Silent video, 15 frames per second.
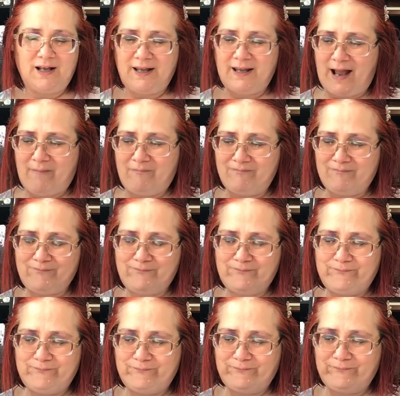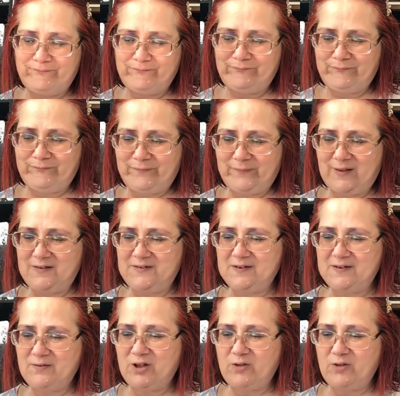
yeah. So